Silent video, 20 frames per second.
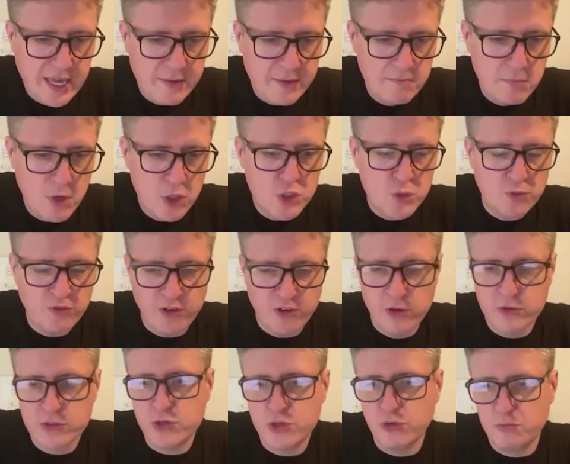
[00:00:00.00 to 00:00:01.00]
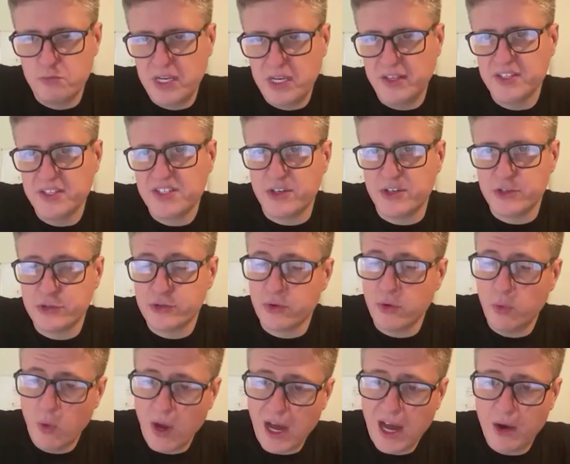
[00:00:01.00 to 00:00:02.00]
most folks who have been in this industry
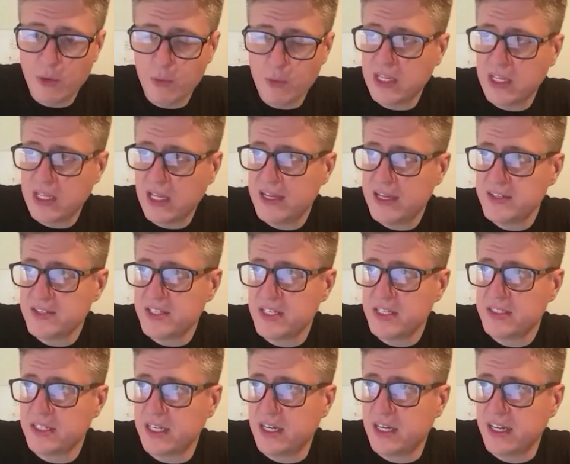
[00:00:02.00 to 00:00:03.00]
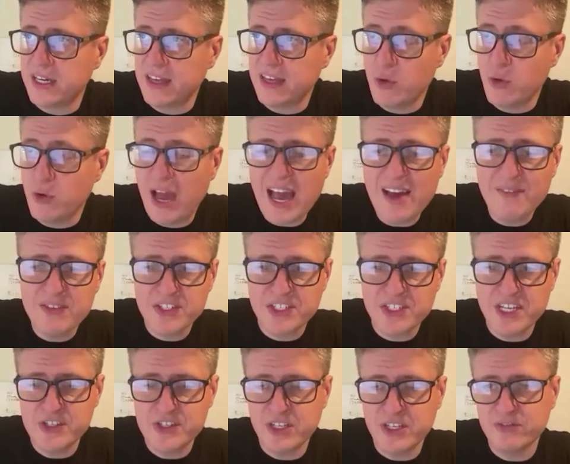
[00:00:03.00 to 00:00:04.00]
a while realize that uh, if you have a
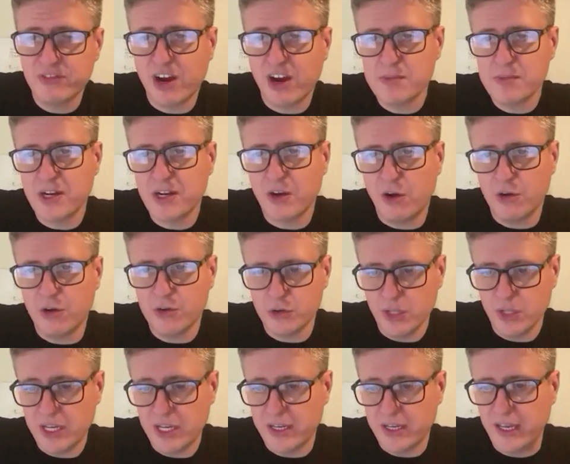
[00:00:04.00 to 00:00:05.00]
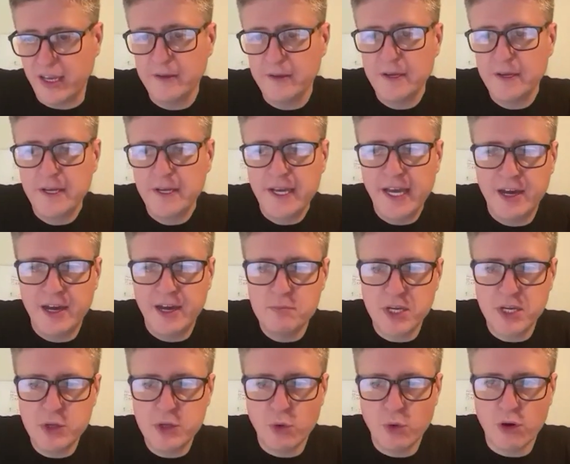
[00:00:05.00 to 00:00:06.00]
staging environment at all, you're lucky. Uh,
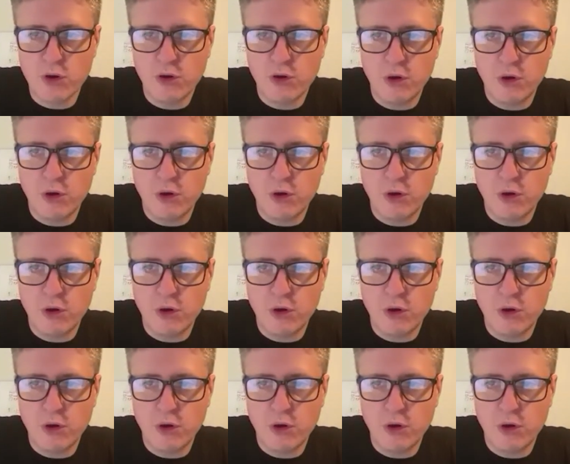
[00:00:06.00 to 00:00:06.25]
but you are